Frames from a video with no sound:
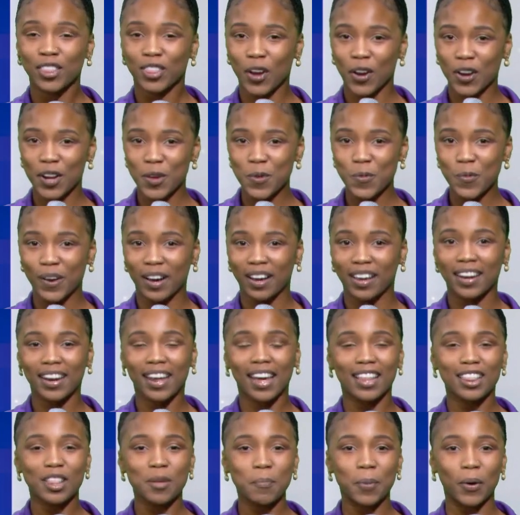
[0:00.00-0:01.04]
31,
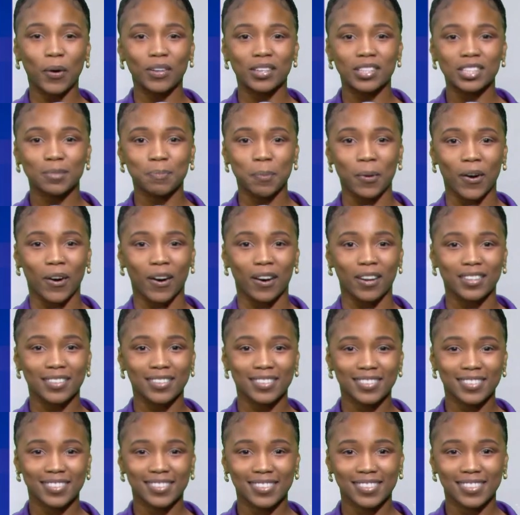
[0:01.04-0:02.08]
and the bonus ball.
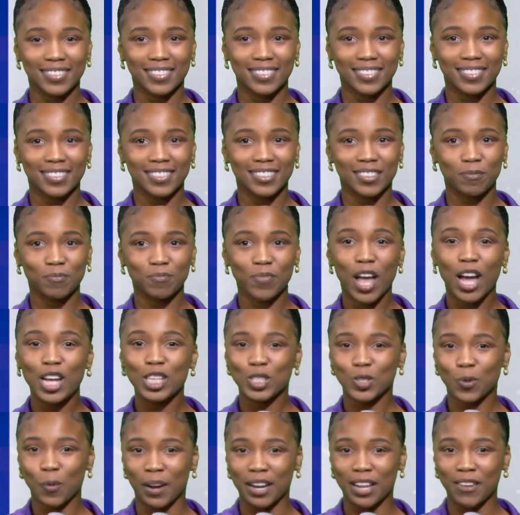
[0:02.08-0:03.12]

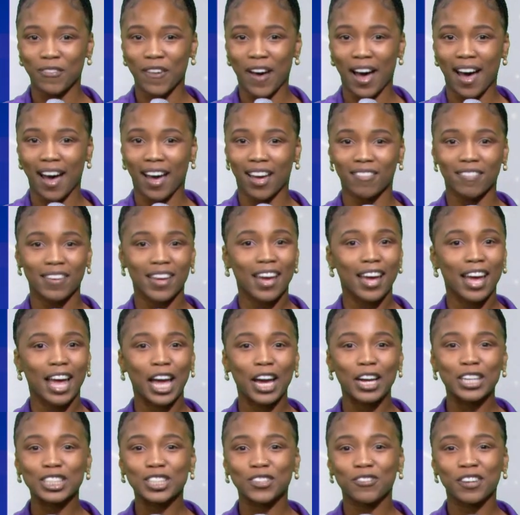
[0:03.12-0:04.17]
25.
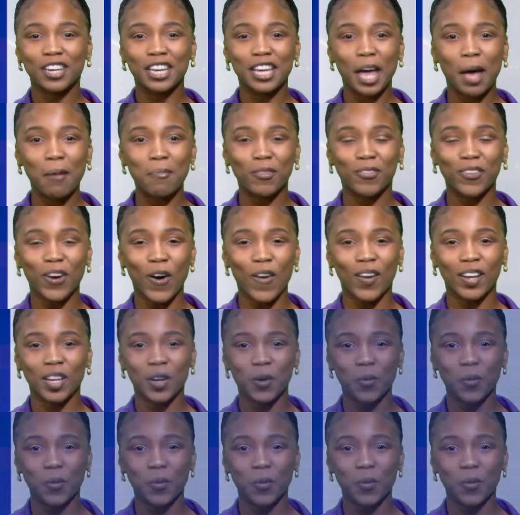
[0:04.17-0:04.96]
Here's a recap of all